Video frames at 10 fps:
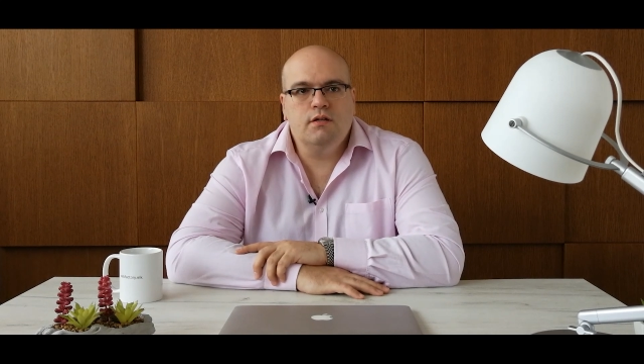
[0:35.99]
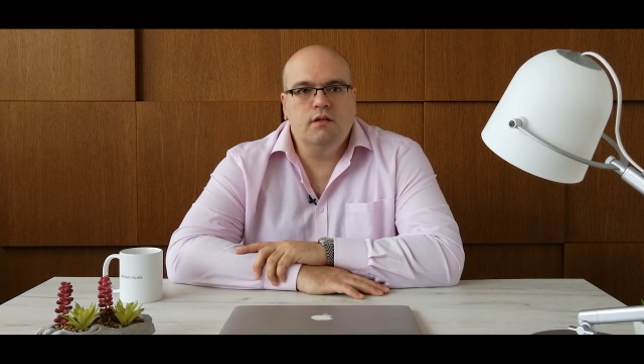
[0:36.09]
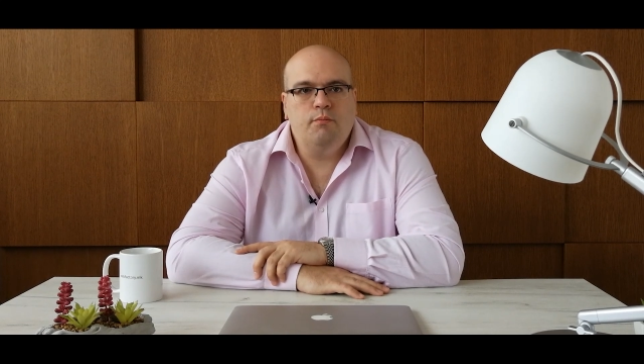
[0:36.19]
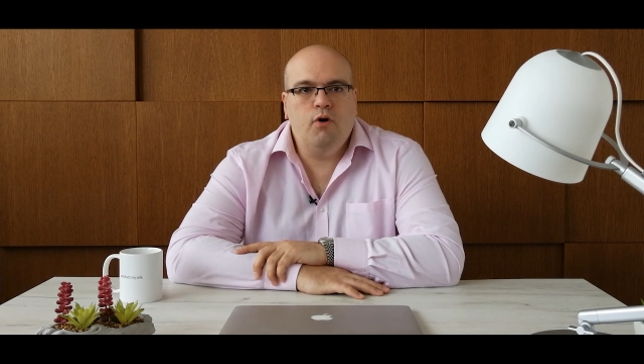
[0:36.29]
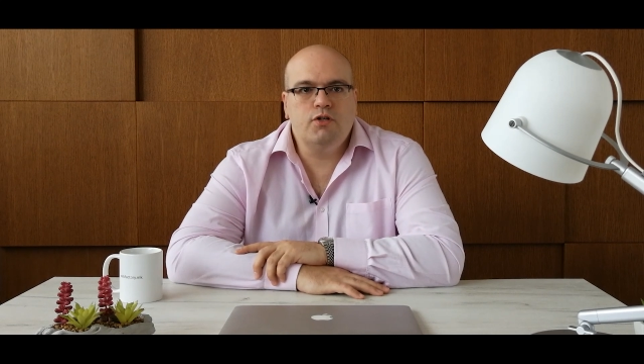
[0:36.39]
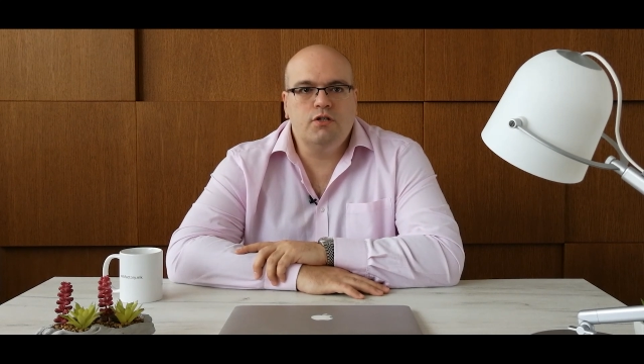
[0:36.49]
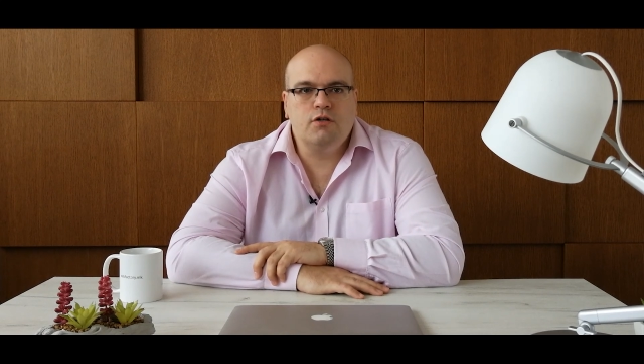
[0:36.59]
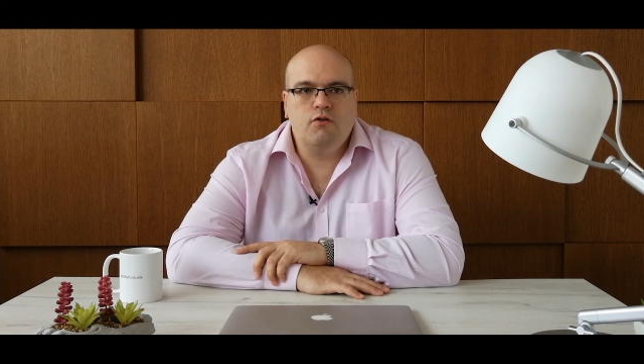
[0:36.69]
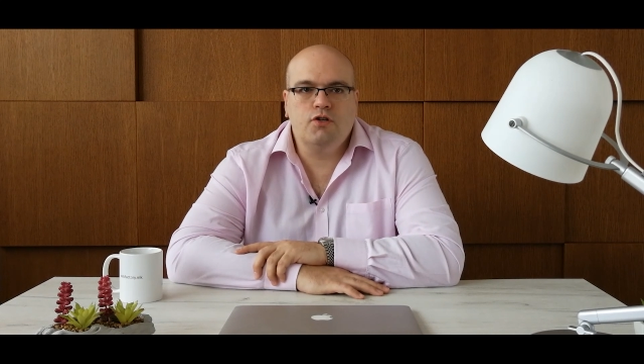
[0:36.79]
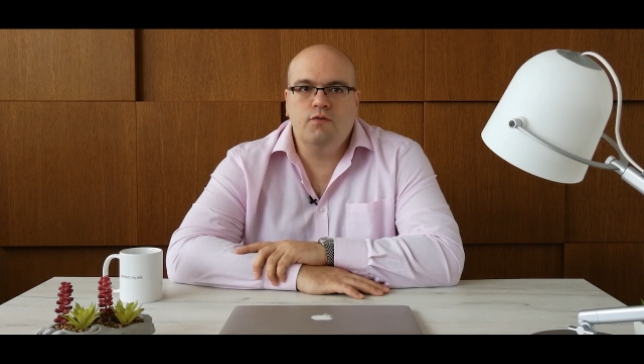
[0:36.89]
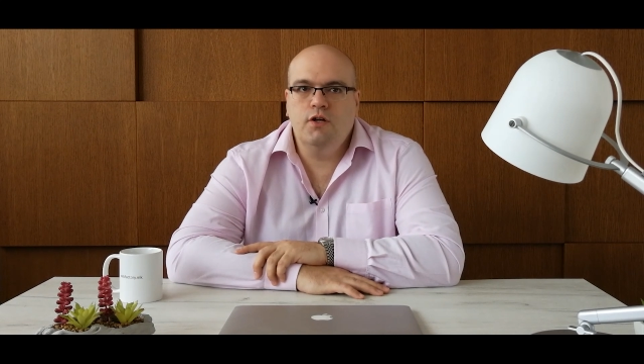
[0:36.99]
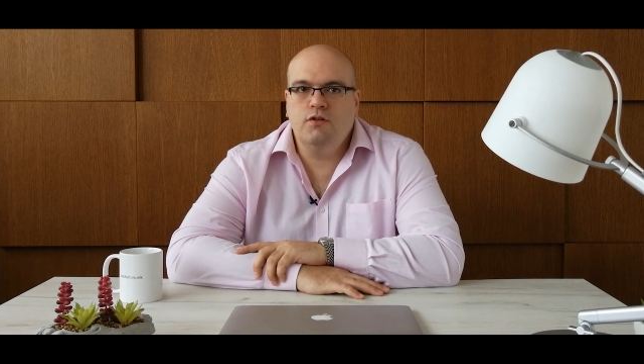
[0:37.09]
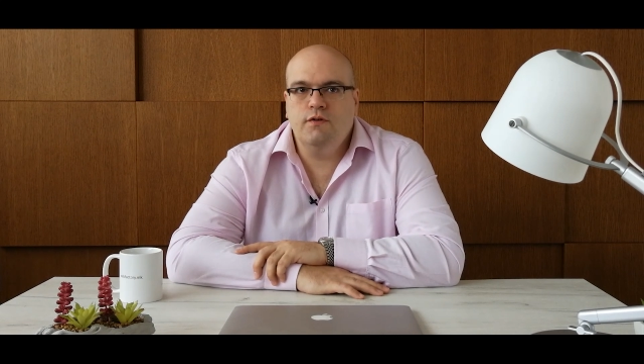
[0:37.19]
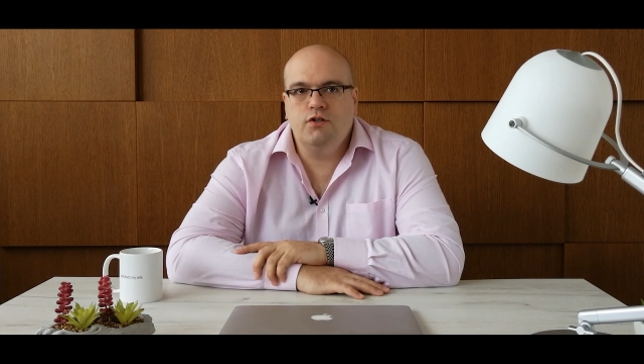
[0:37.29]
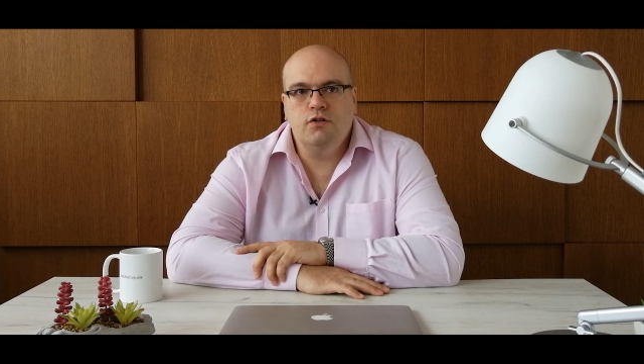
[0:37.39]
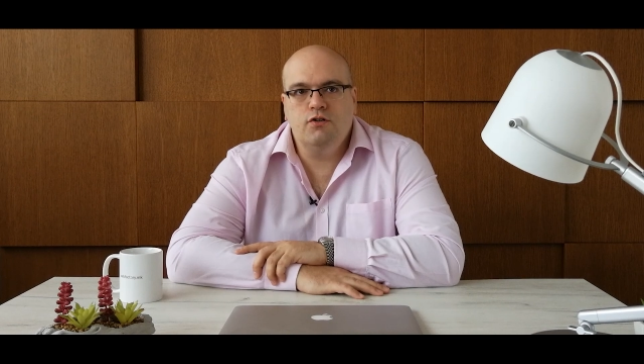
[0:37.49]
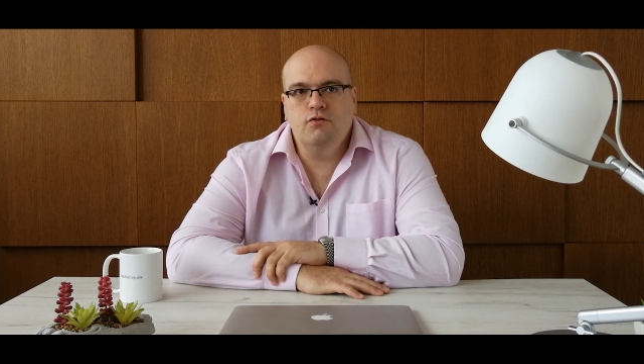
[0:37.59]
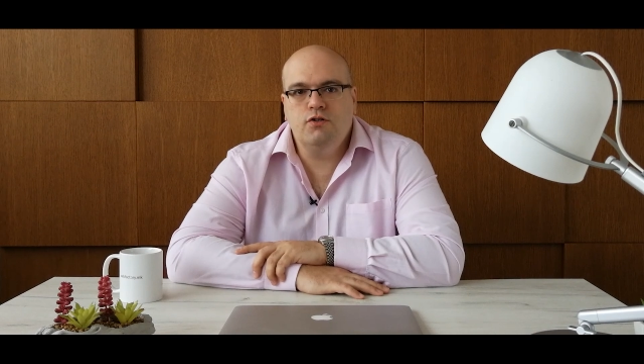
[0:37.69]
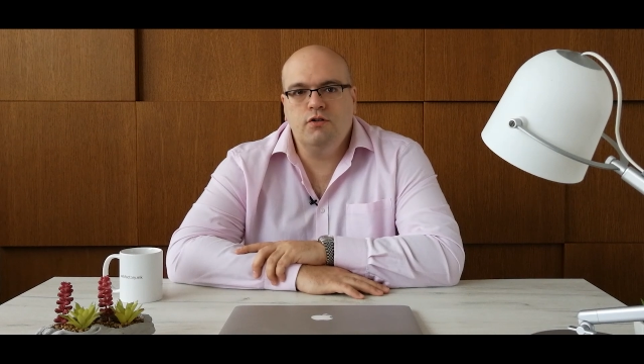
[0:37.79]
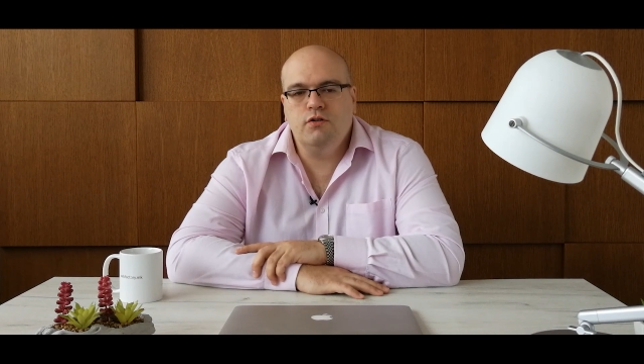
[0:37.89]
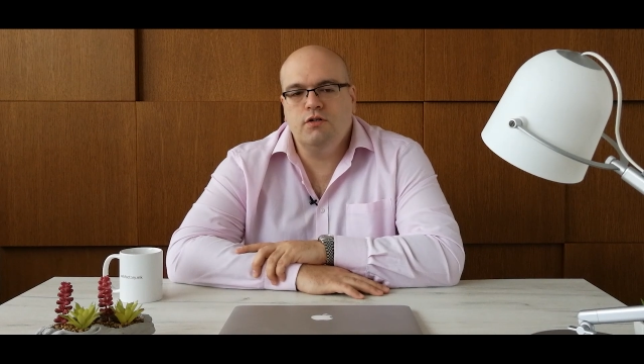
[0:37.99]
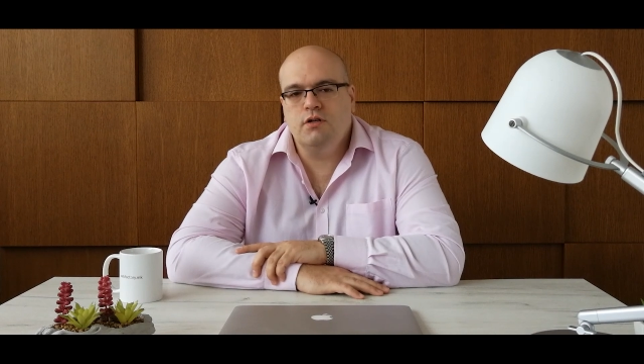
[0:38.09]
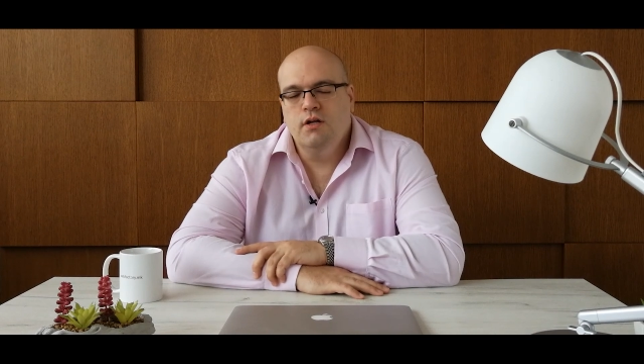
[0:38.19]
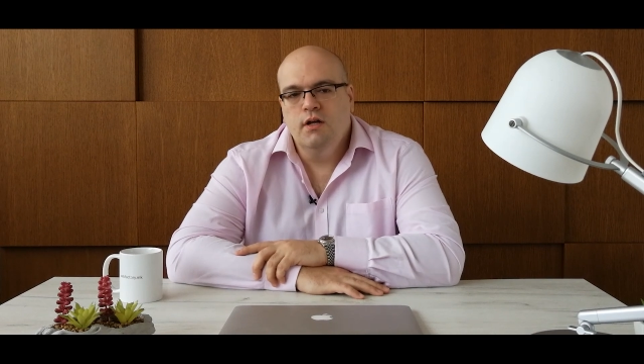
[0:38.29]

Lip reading: deposits across a range of institutions